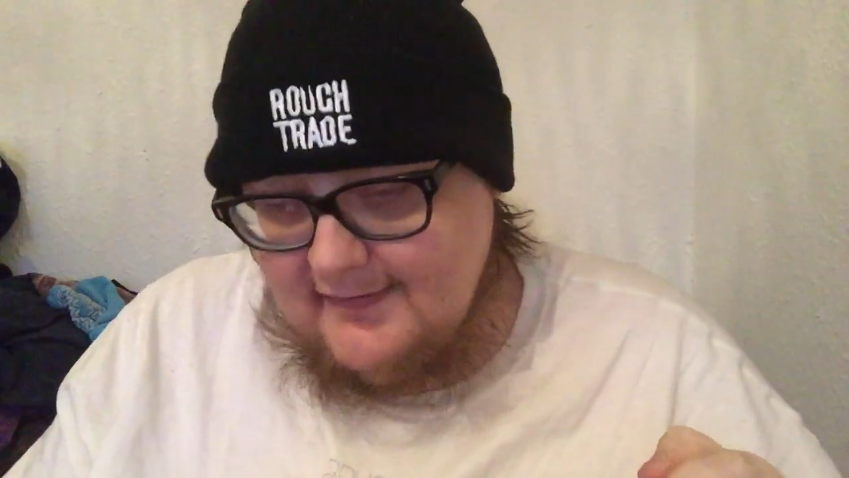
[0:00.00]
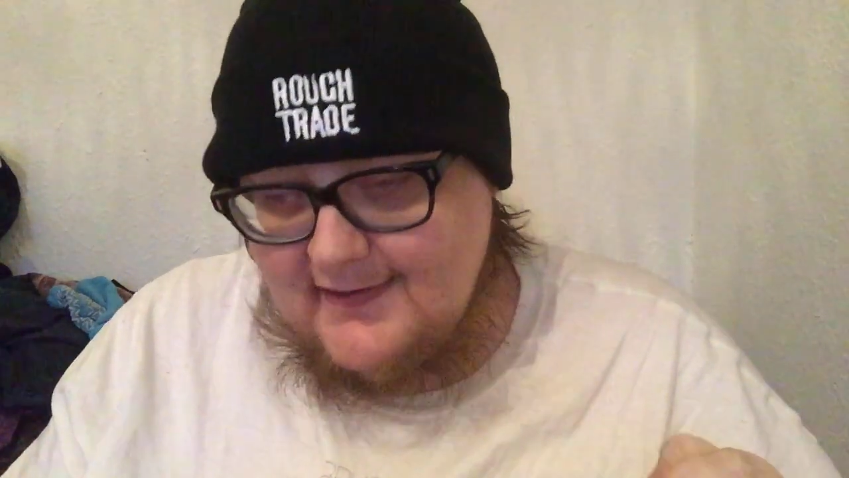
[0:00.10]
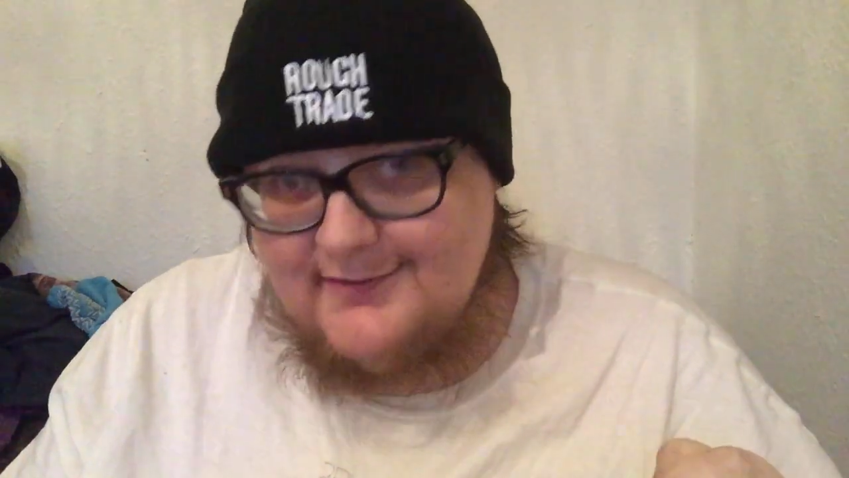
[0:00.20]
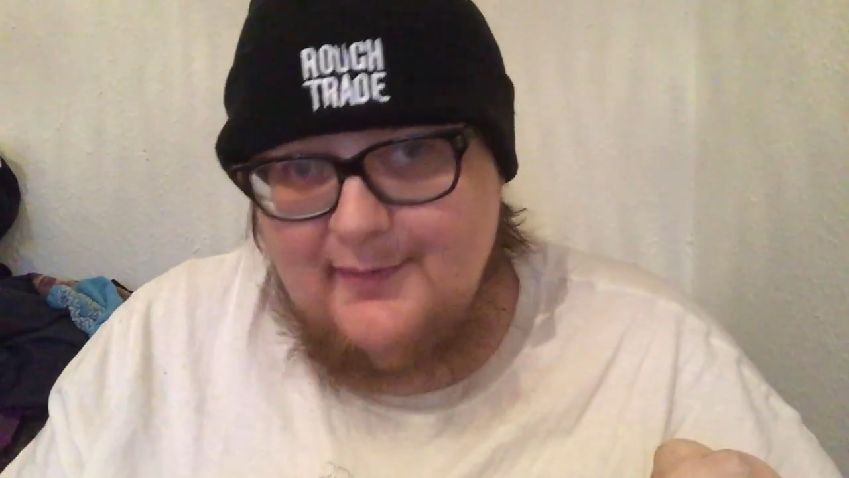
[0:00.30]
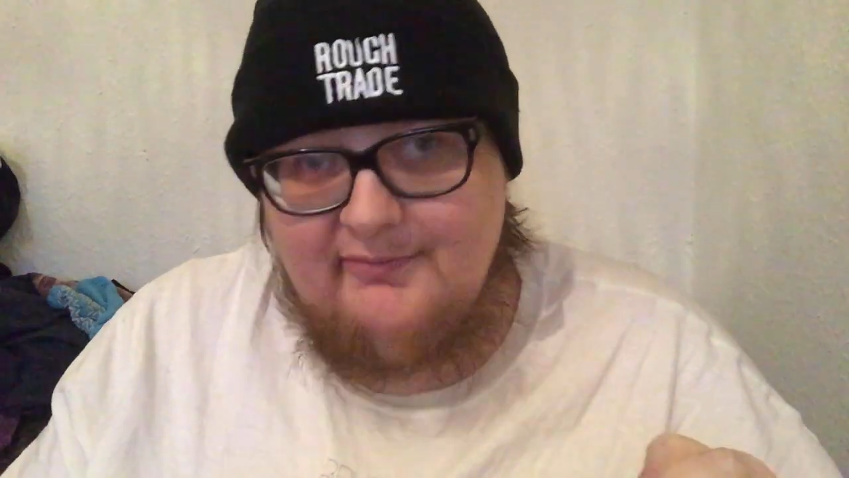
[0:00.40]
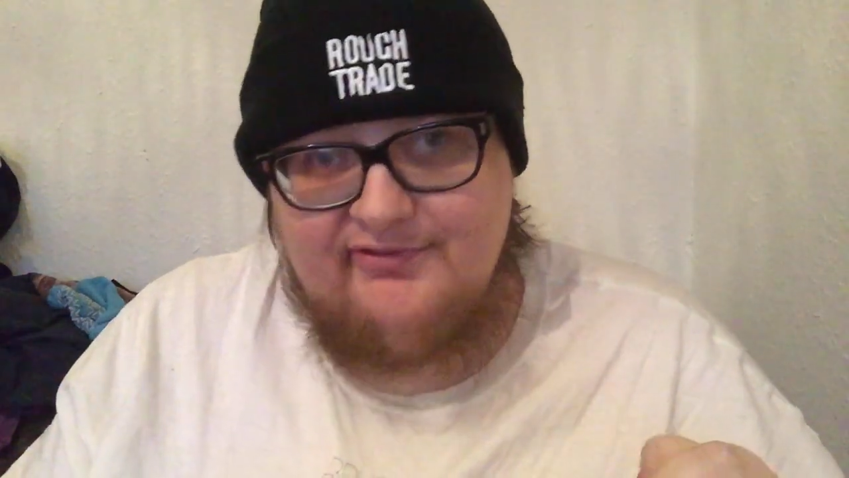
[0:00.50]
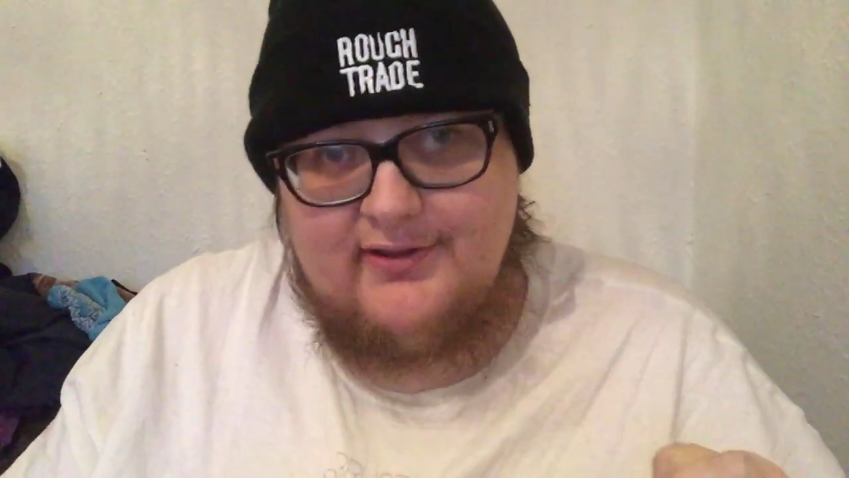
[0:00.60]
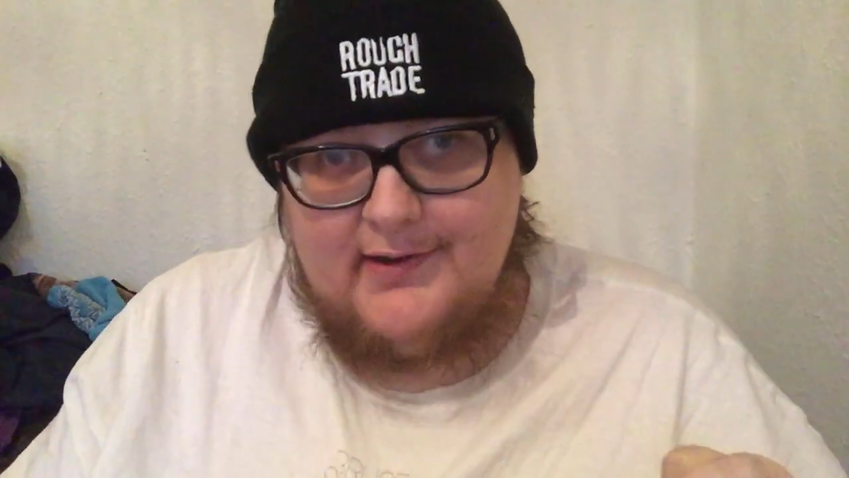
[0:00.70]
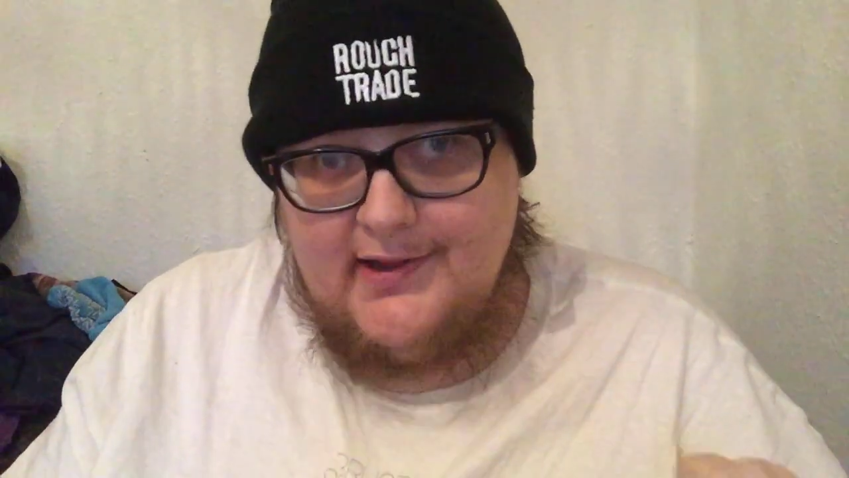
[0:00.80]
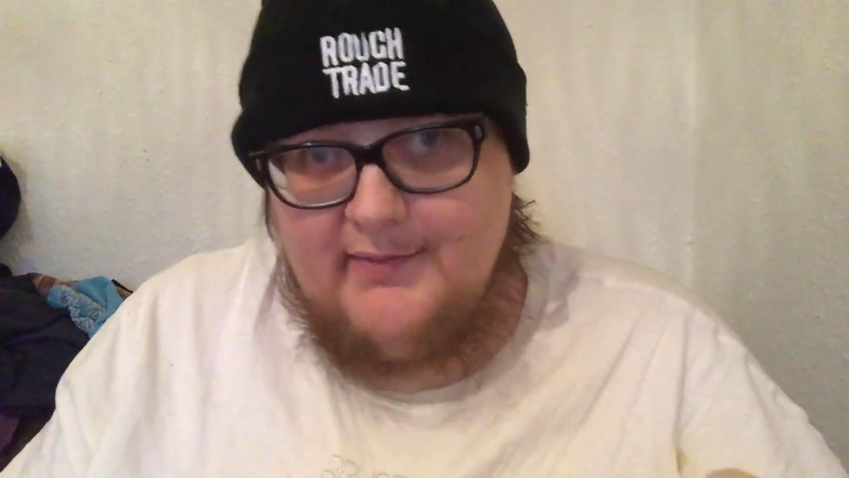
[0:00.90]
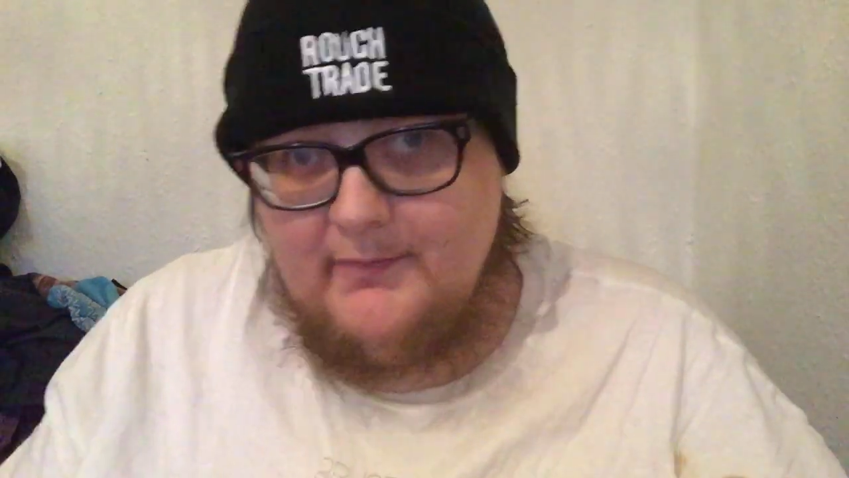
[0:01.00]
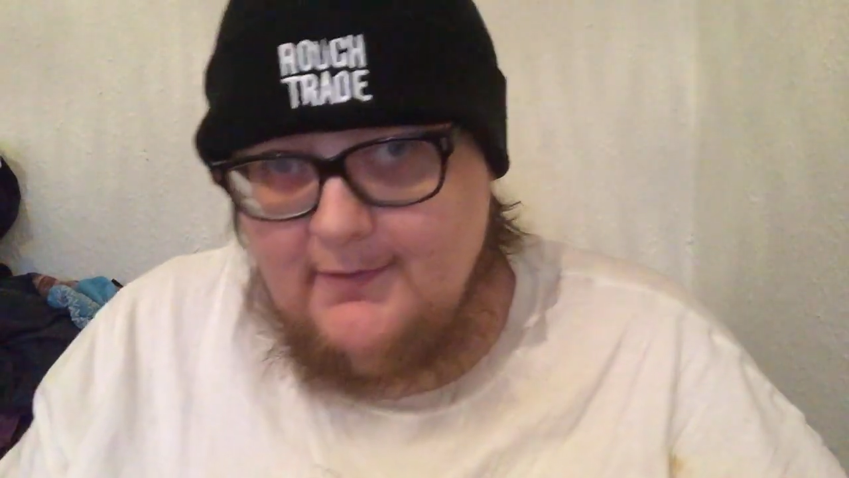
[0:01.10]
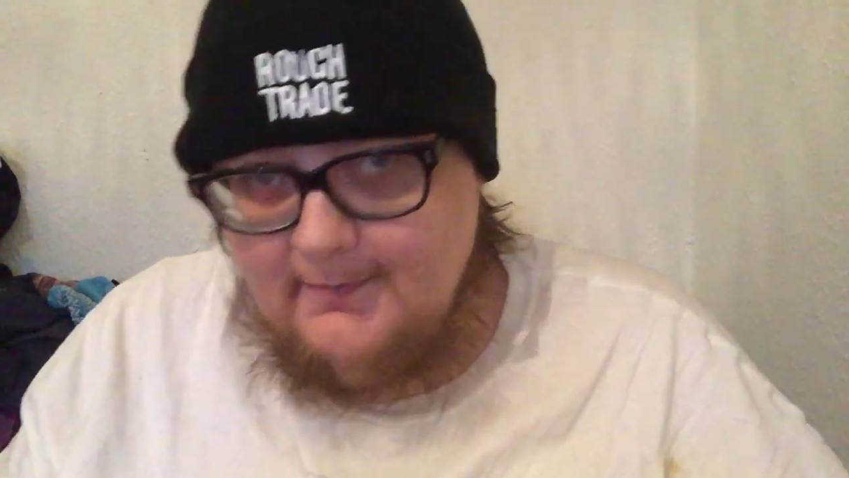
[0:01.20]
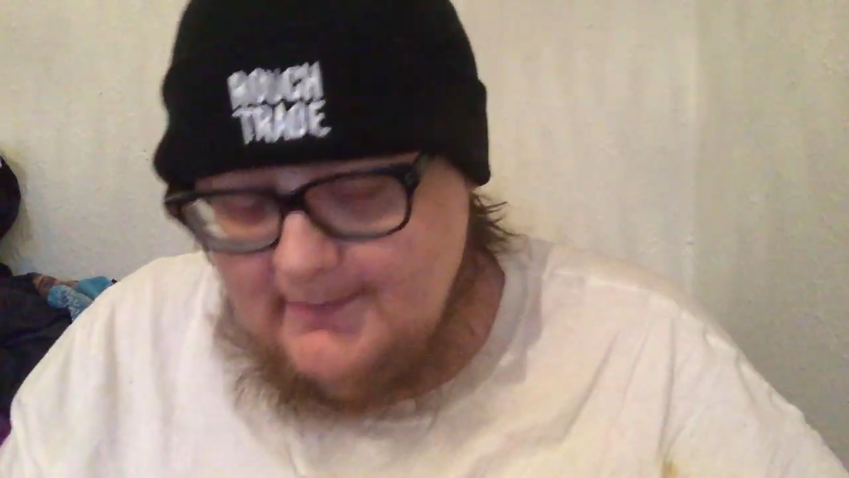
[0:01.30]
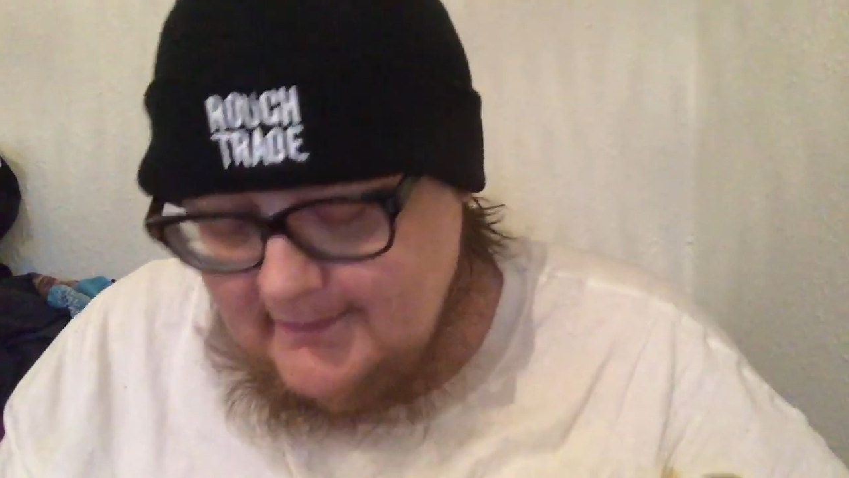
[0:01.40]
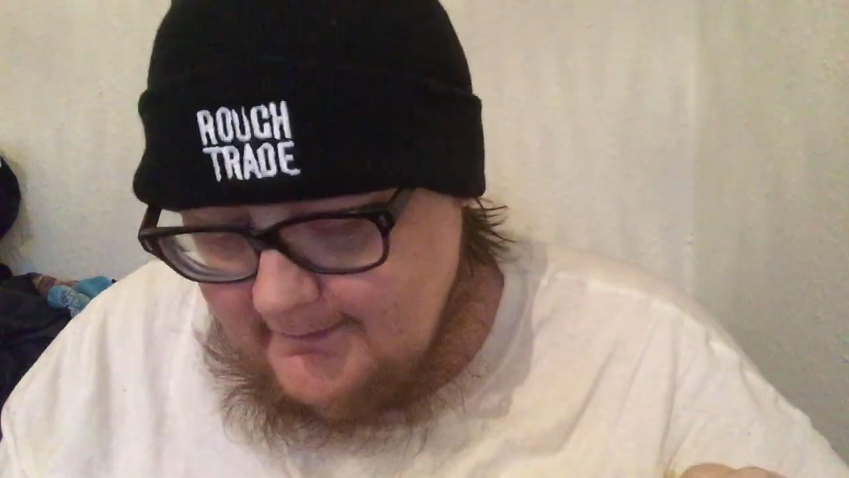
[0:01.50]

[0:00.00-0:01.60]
That's what I'm feeling at the moment,